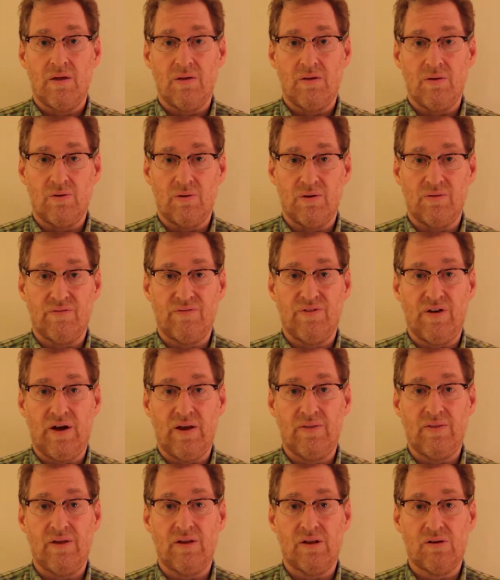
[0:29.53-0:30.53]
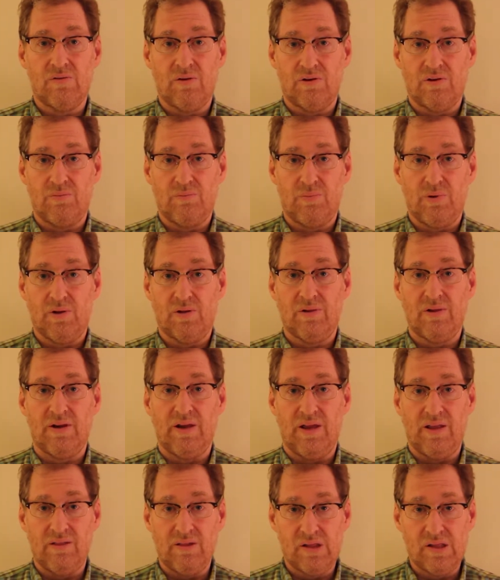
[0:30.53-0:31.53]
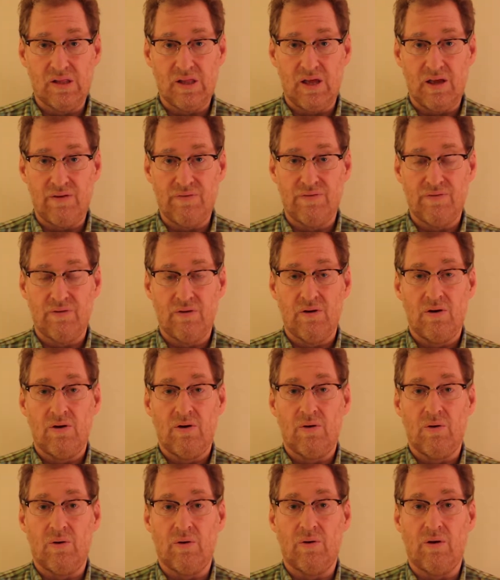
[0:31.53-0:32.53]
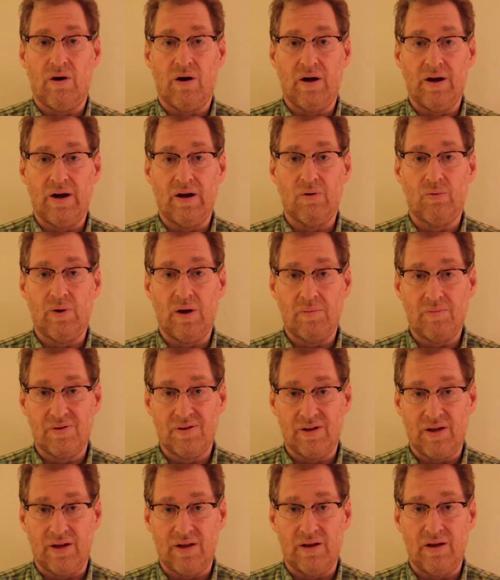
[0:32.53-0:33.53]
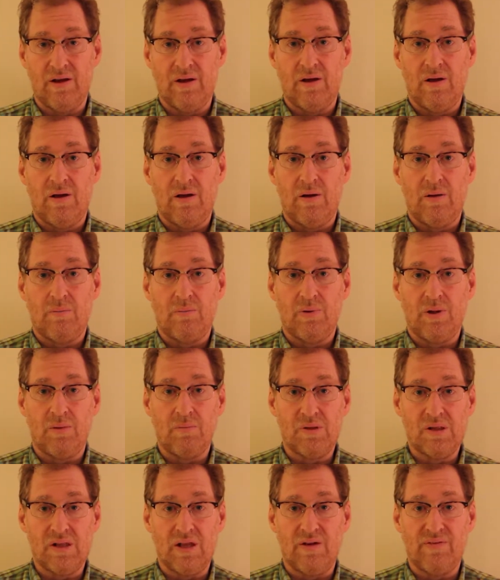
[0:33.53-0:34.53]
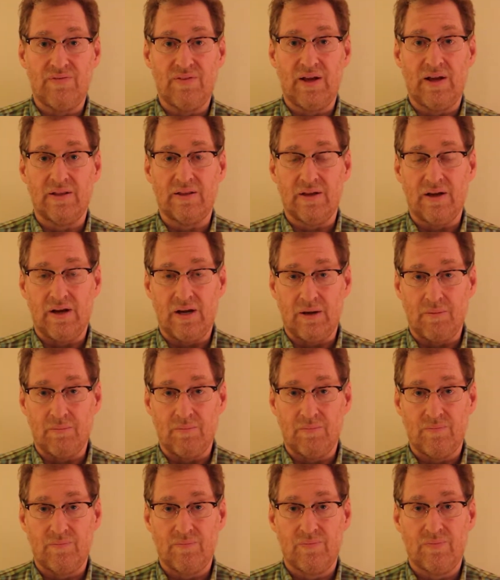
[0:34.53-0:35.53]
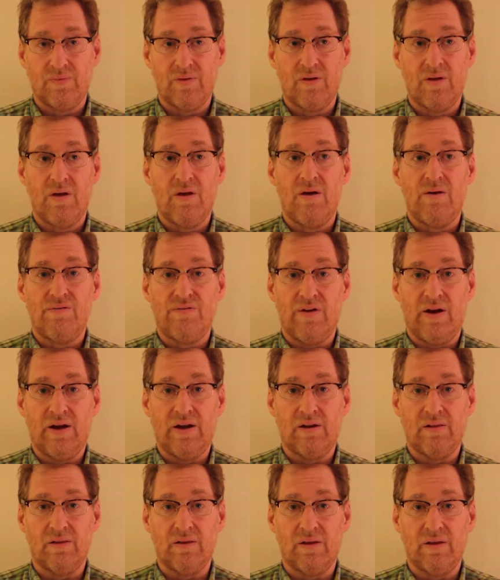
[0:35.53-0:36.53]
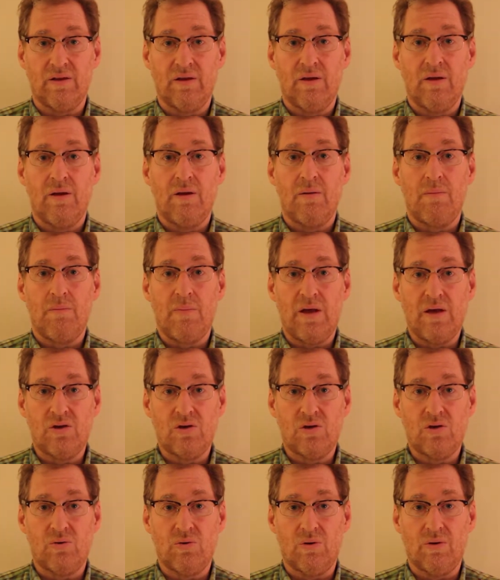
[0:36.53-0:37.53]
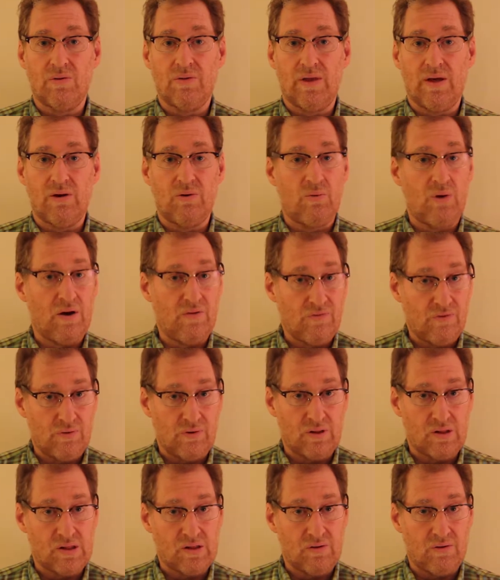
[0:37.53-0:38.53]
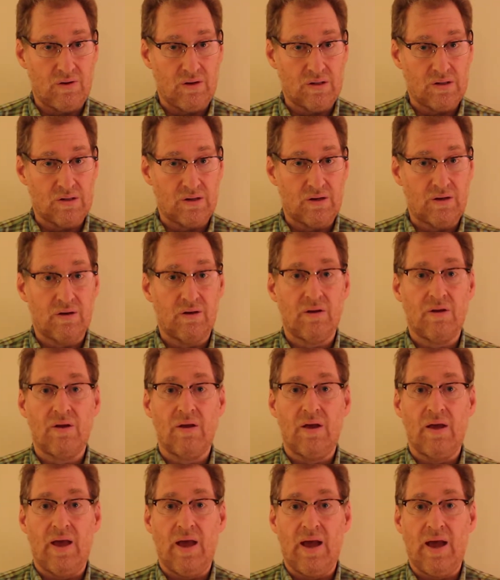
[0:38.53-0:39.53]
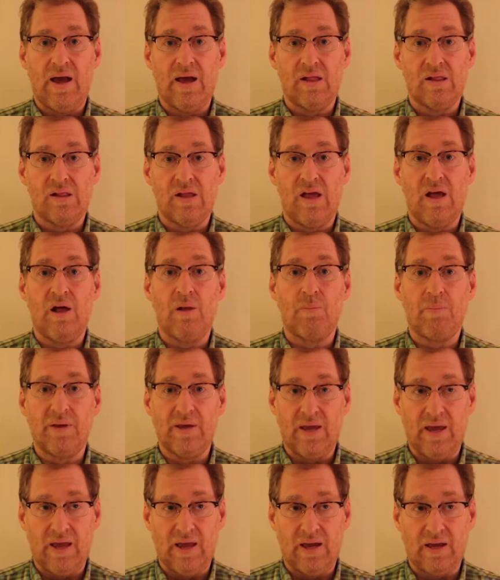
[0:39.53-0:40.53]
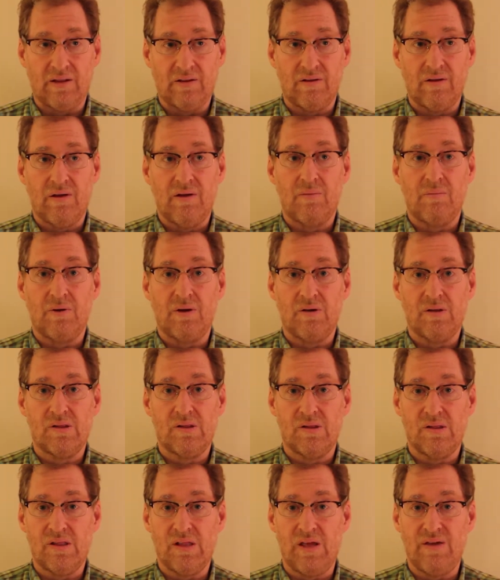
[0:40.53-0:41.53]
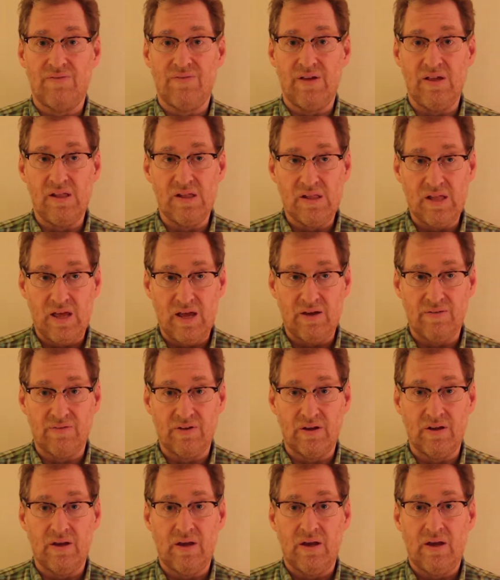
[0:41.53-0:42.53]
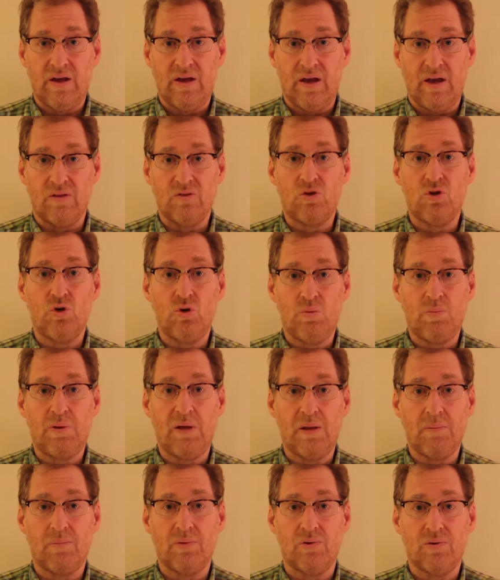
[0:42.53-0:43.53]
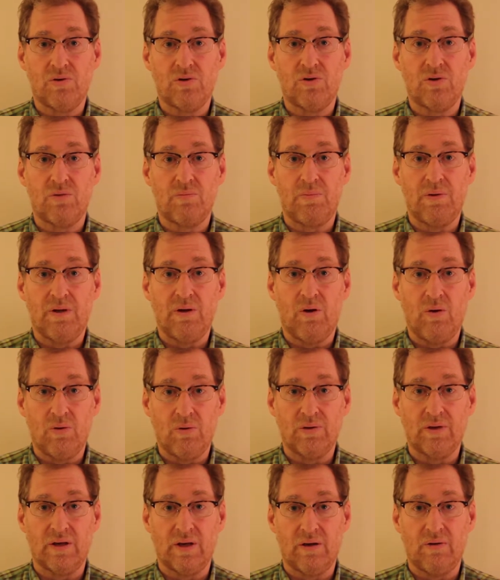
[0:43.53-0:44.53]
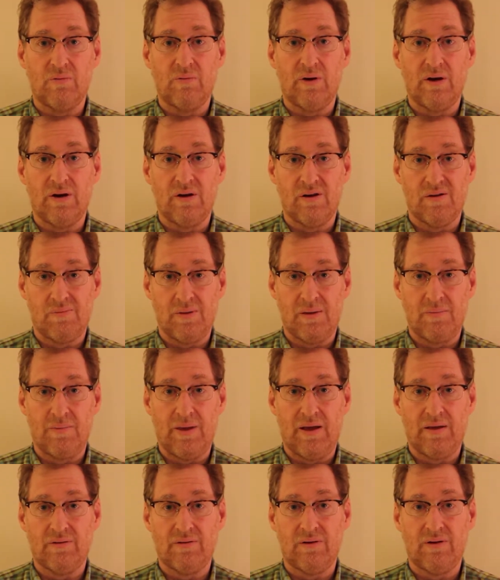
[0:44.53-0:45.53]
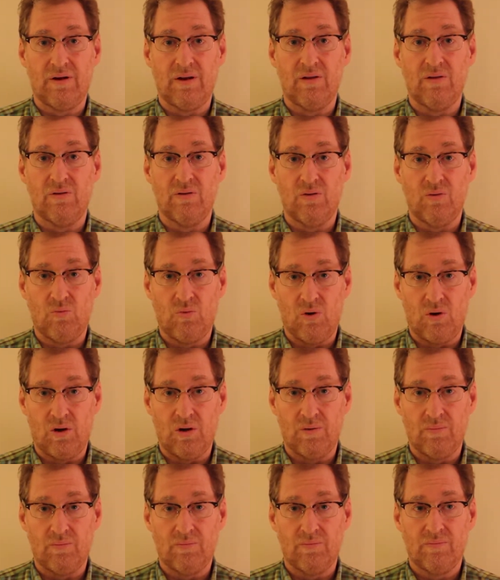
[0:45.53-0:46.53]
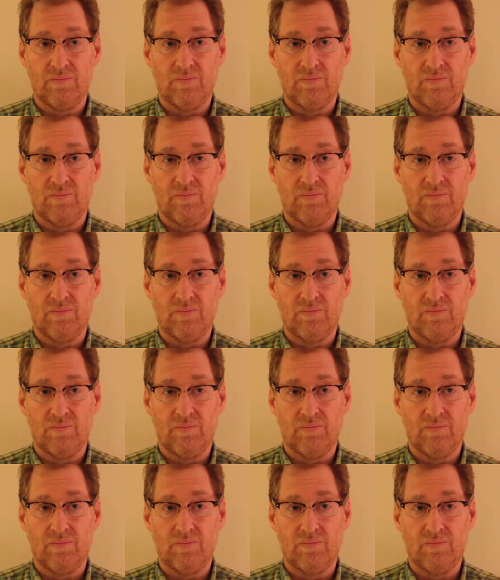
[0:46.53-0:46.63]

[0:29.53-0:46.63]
You can find the instruction booklet in the safe or on our website, blumsafe.com. Finally, make sure that whoever installs it has a helping hand, because the safe is heavy and 2 people should be holding it when it is being mounted into the wall.